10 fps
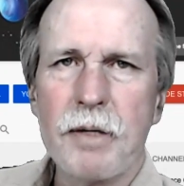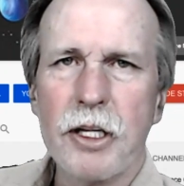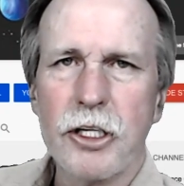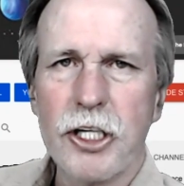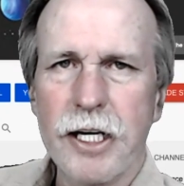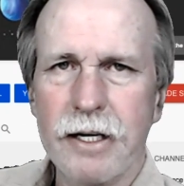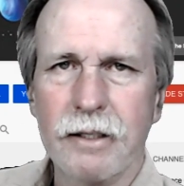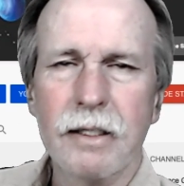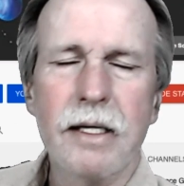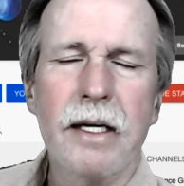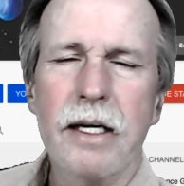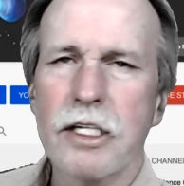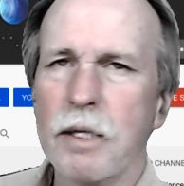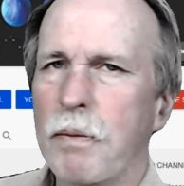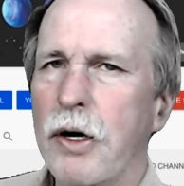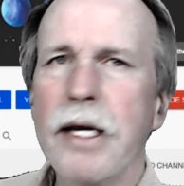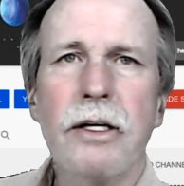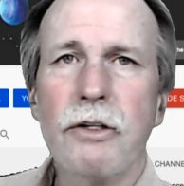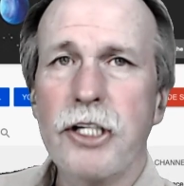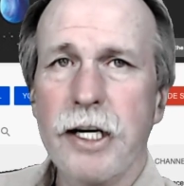to the channel. It's a brand
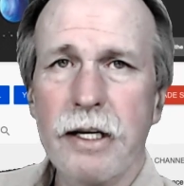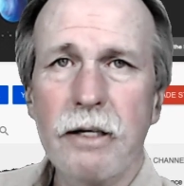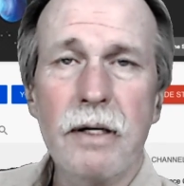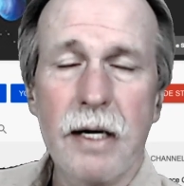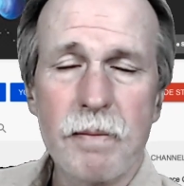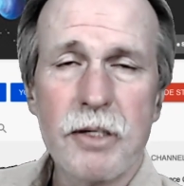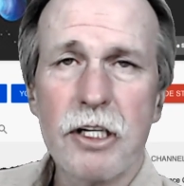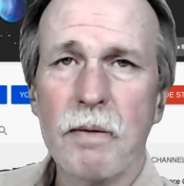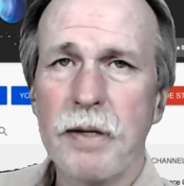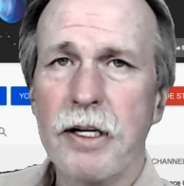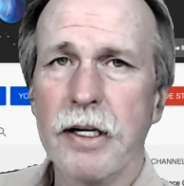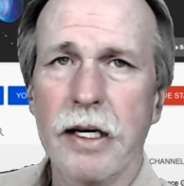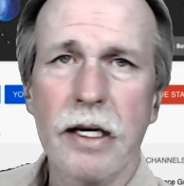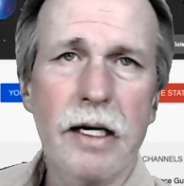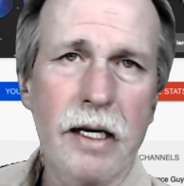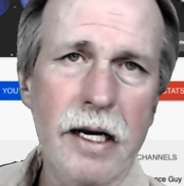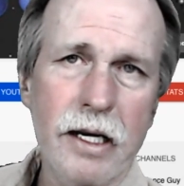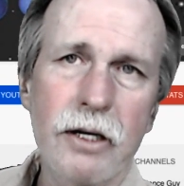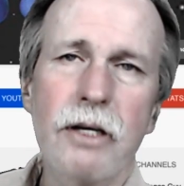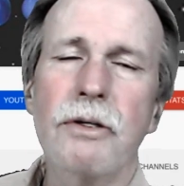new channel, and I'm still building it, and I
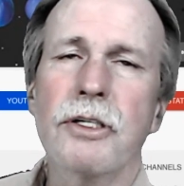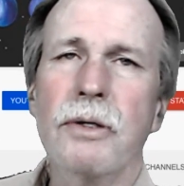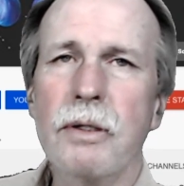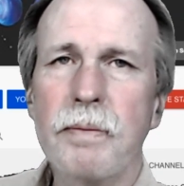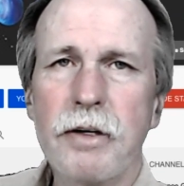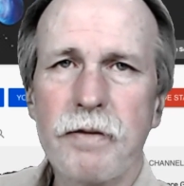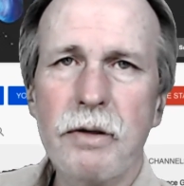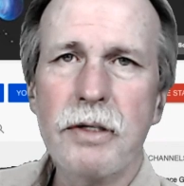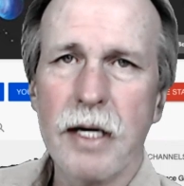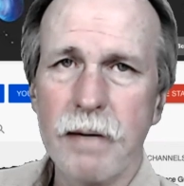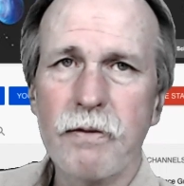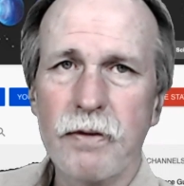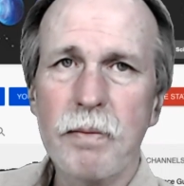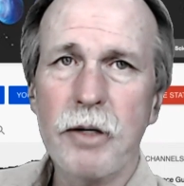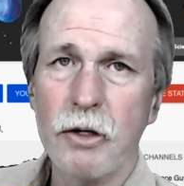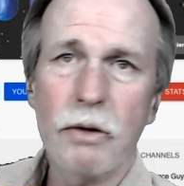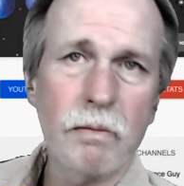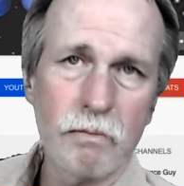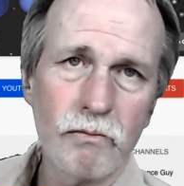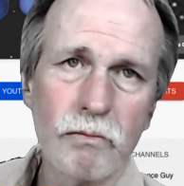could use a little bit of view time from you,
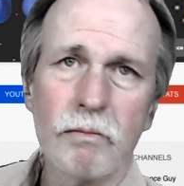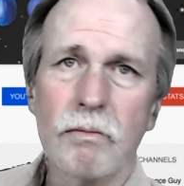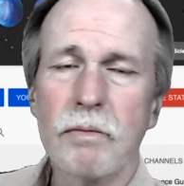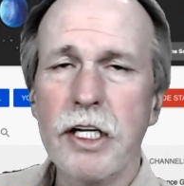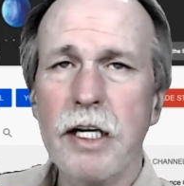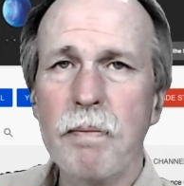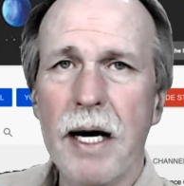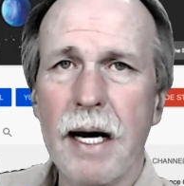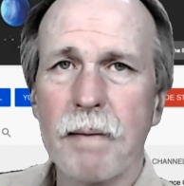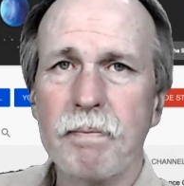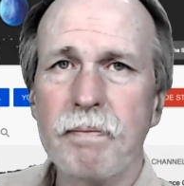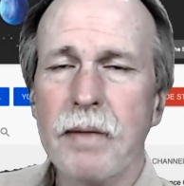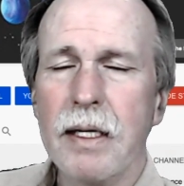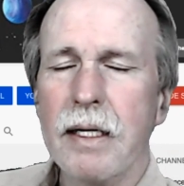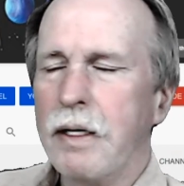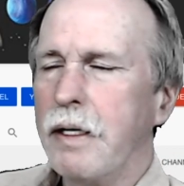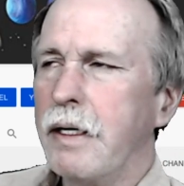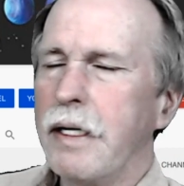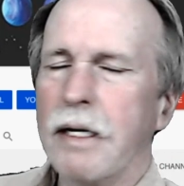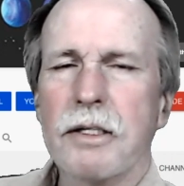Team Bob.
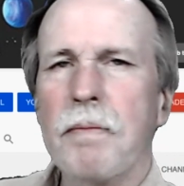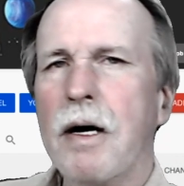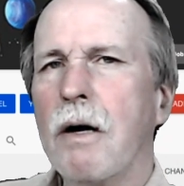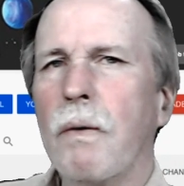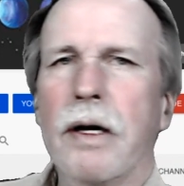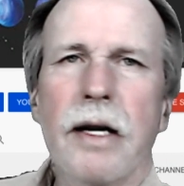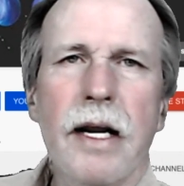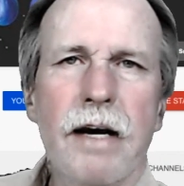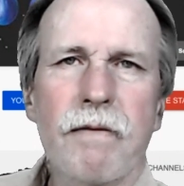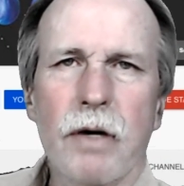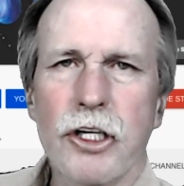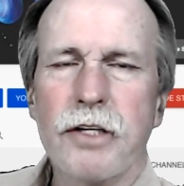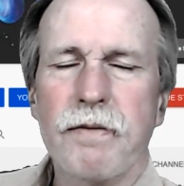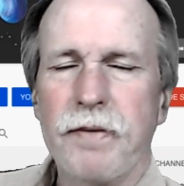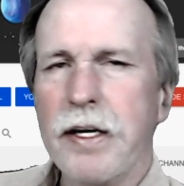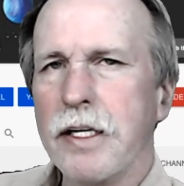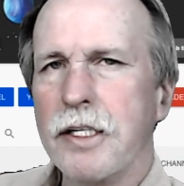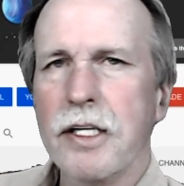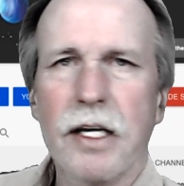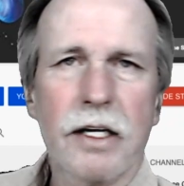Now, tomorrow we're going to have Russian
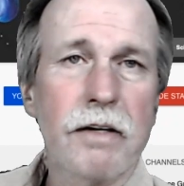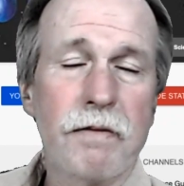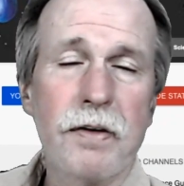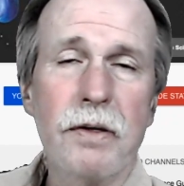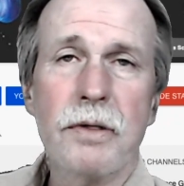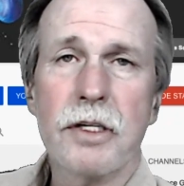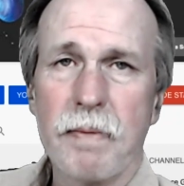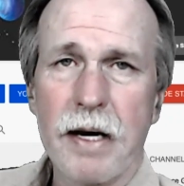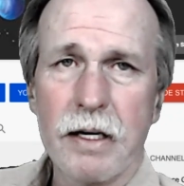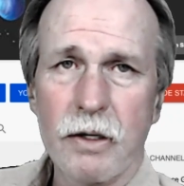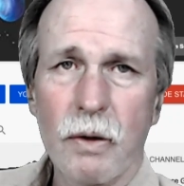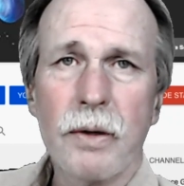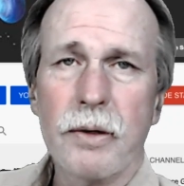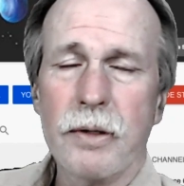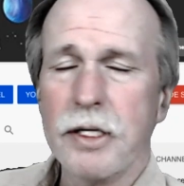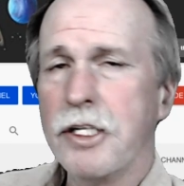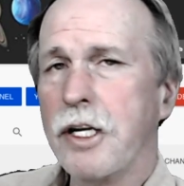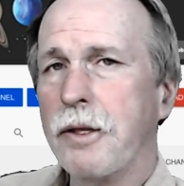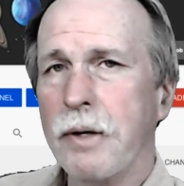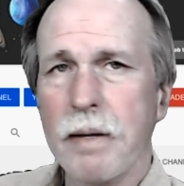Vids get confused about Northern and
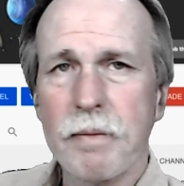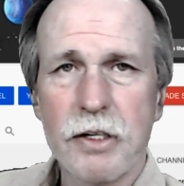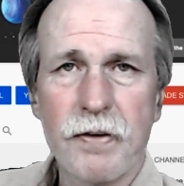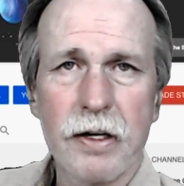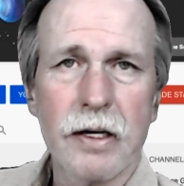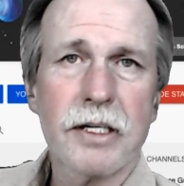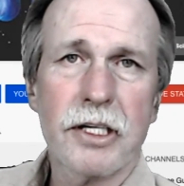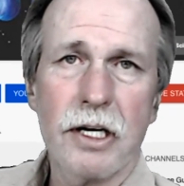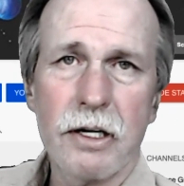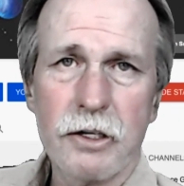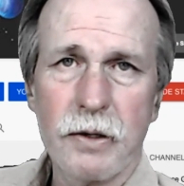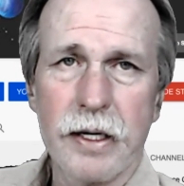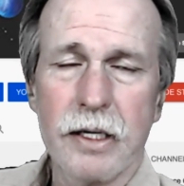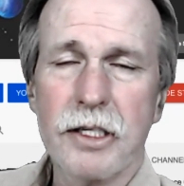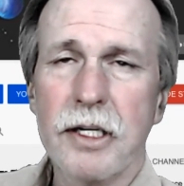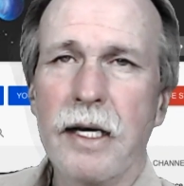Southern Hemispheric Star Trails